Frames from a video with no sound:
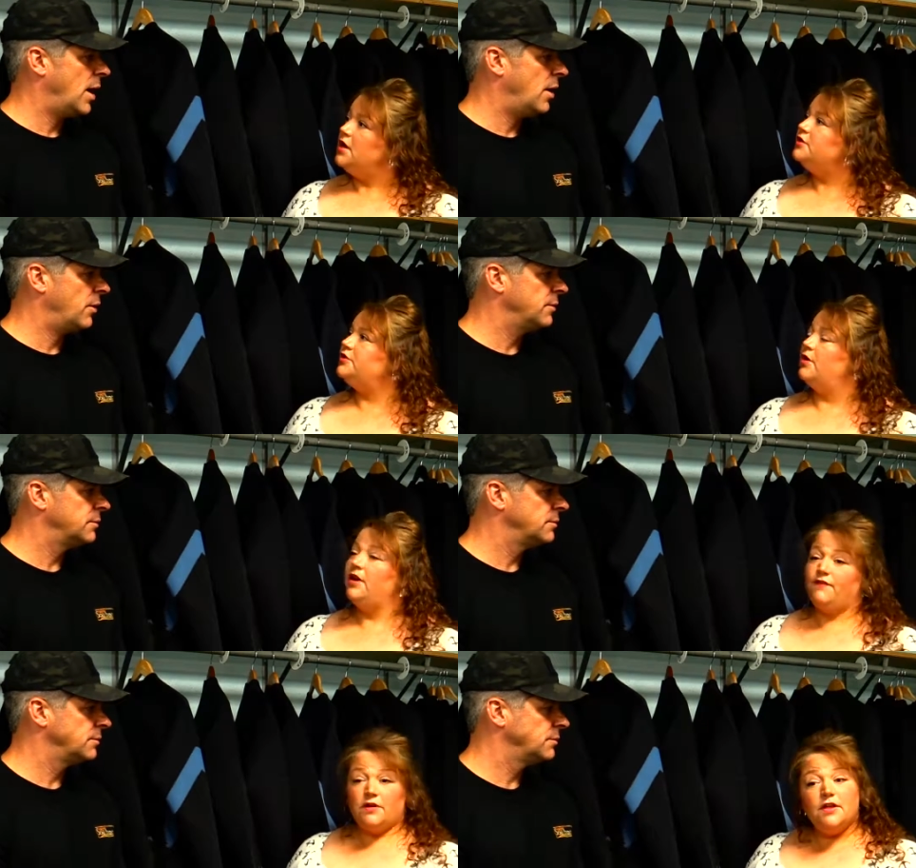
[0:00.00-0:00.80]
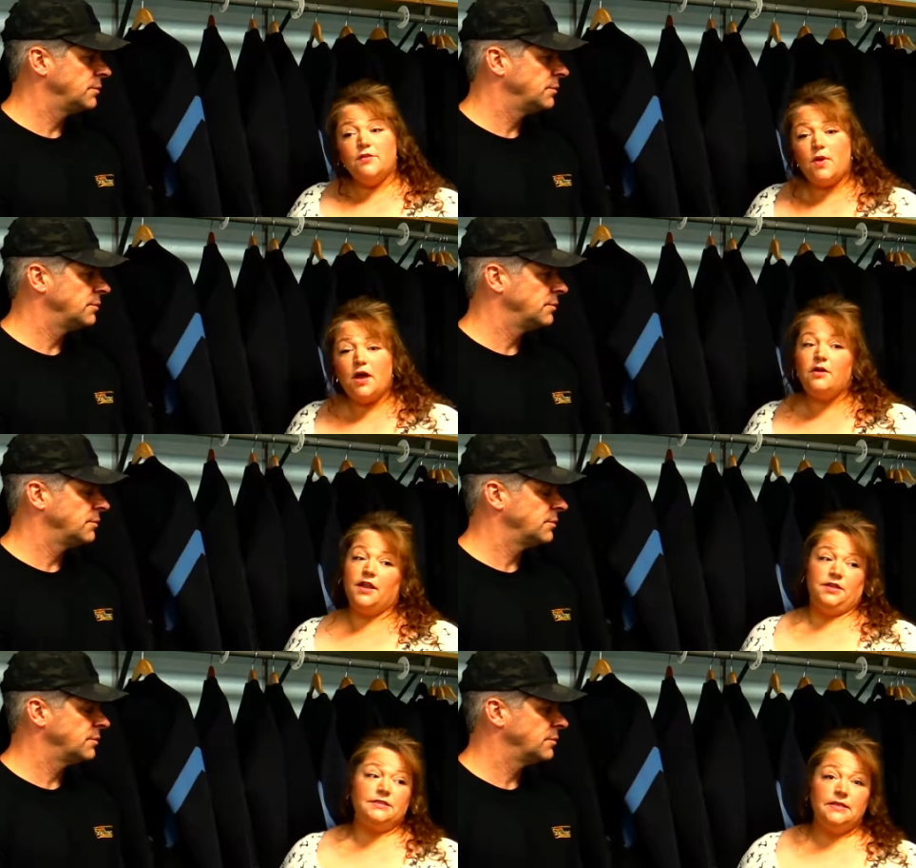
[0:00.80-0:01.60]
Speaker 1: So if you're in the water
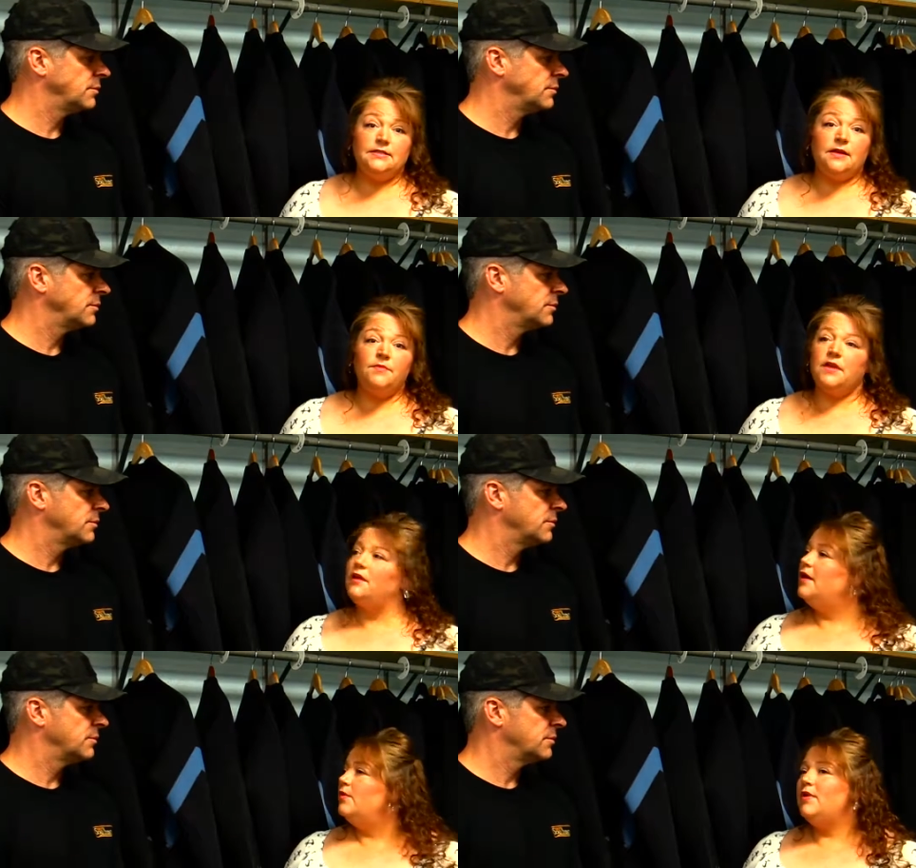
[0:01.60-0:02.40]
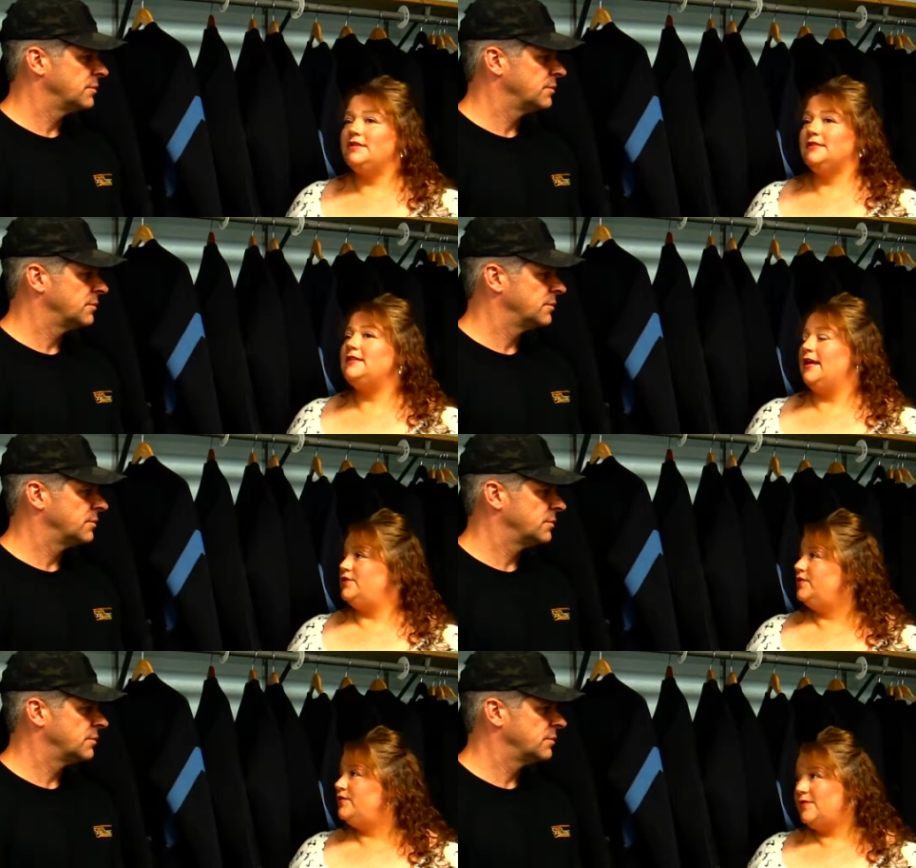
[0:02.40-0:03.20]
and you see something, what does it take,
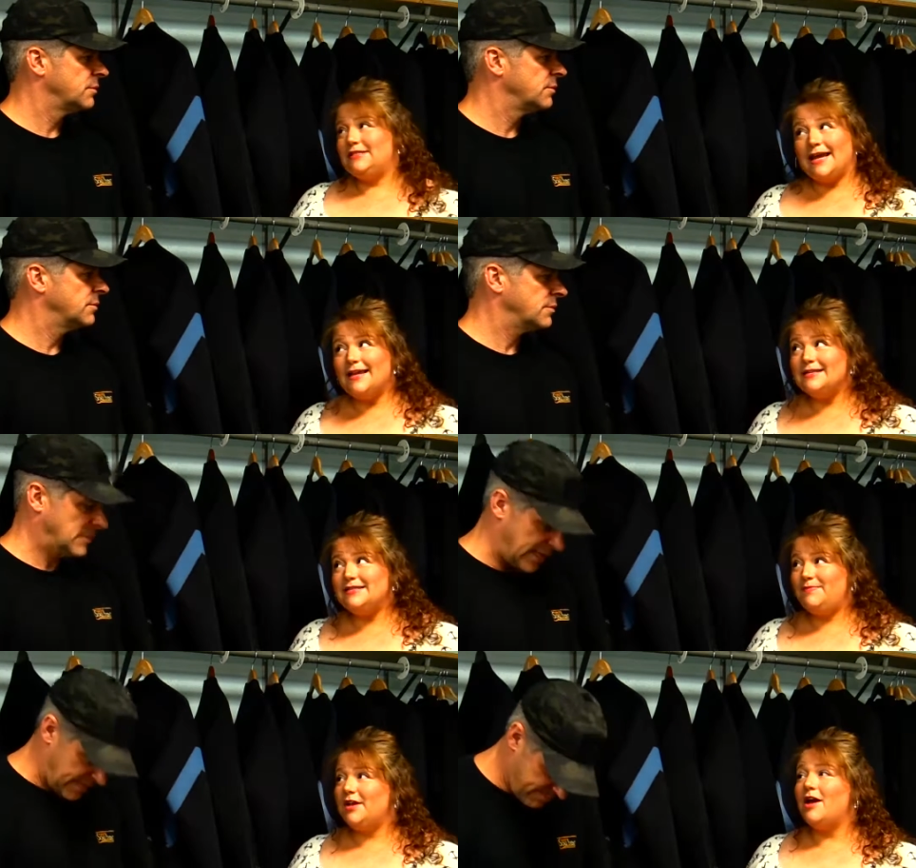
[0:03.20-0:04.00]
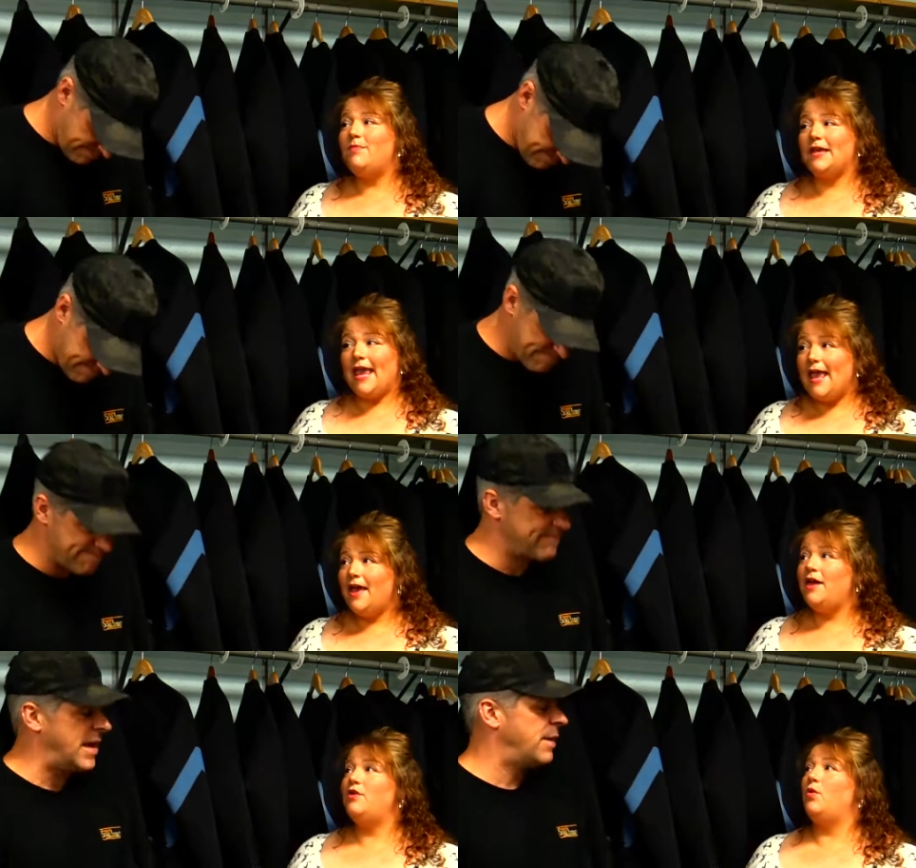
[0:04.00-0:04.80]
2-3 seconds to pick up a
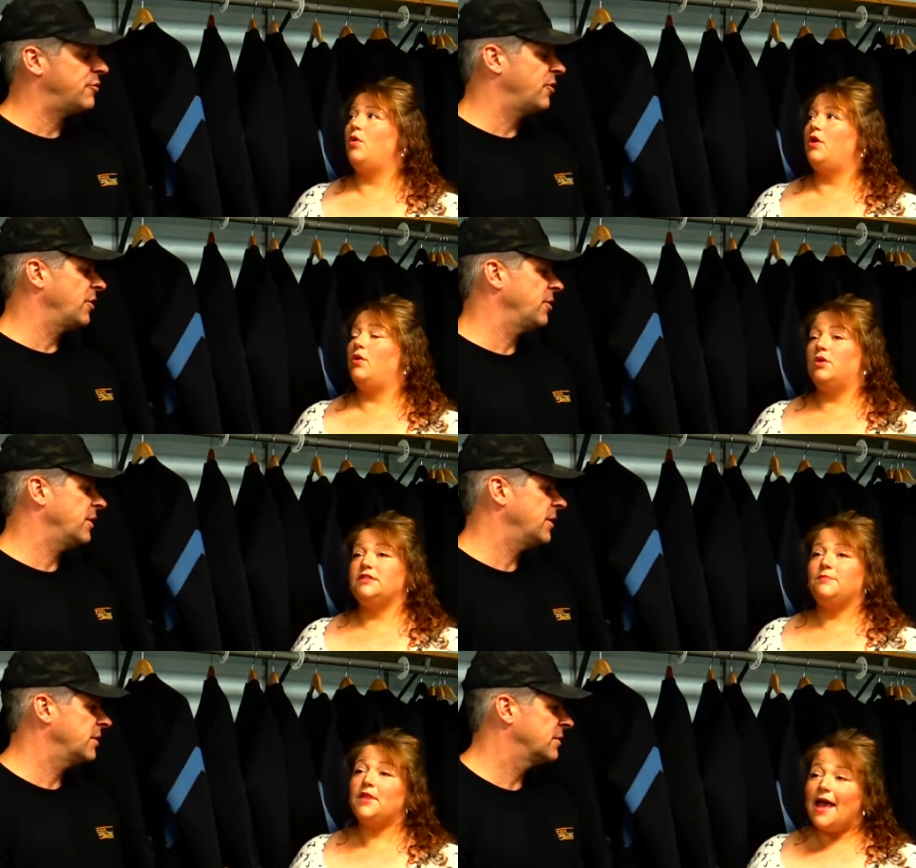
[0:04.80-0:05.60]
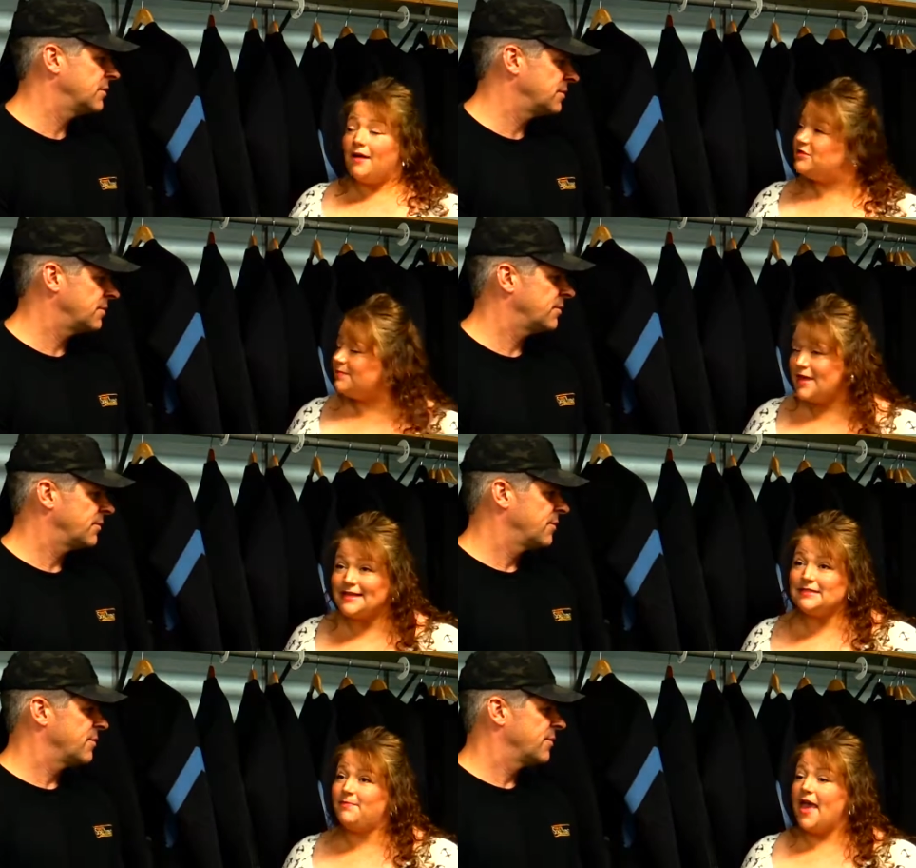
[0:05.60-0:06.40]
can or some
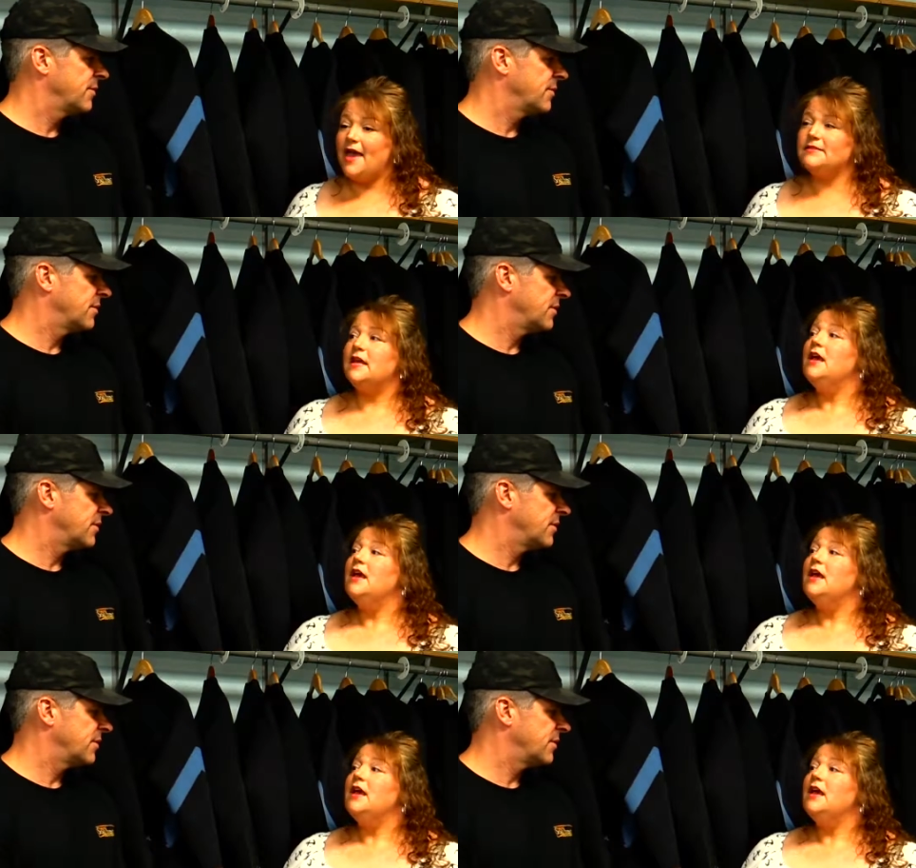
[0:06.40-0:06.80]
plastic bags?